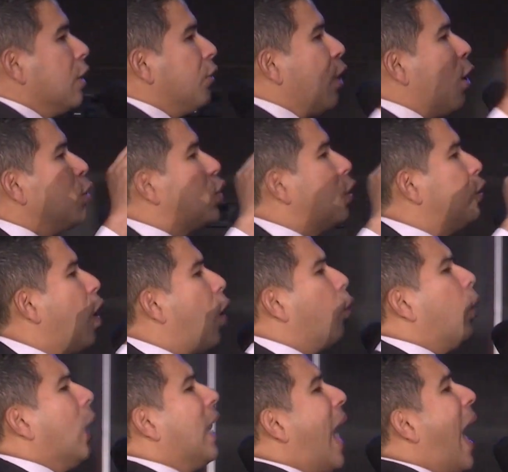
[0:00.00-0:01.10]
those who
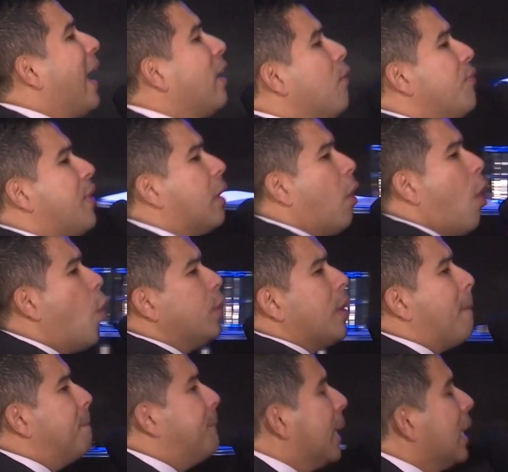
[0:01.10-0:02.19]
don't rely on their own
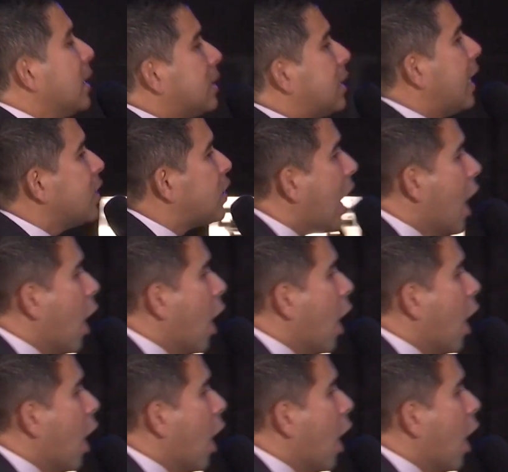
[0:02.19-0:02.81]
abilities.